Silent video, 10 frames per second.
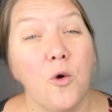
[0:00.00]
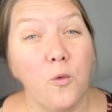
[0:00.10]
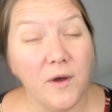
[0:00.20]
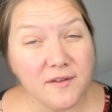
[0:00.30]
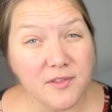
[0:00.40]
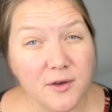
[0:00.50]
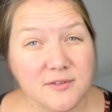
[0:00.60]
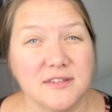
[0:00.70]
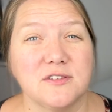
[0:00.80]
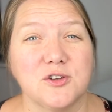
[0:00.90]
One of those
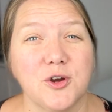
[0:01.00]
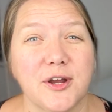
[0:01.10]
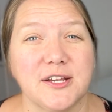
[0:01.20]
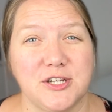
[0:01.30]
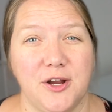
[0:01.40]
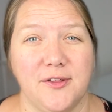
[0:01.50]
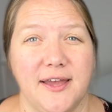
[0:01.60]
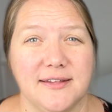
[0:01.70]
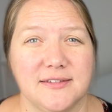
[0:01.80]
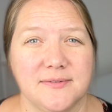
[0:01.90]
is Turkish
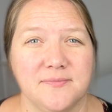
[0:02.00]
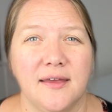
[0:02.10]
Airlines.